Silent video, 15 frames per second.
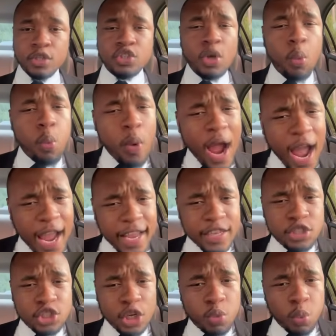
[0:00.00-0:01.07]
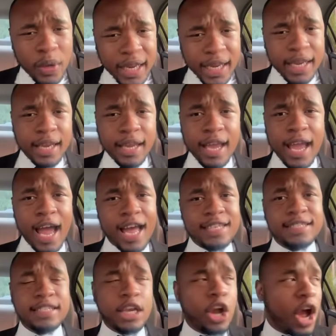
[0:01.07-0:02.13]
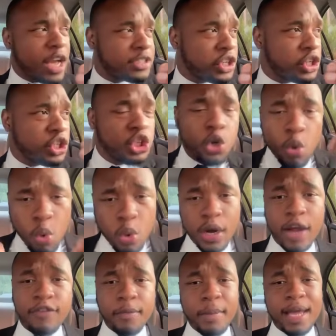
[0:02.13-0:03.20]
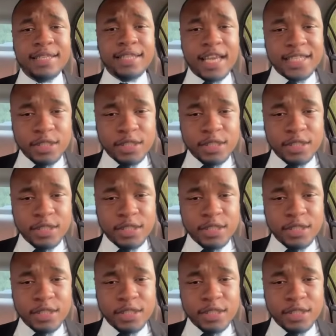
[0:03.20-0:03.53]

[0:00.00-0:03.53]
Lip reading: So why should we, as a new government,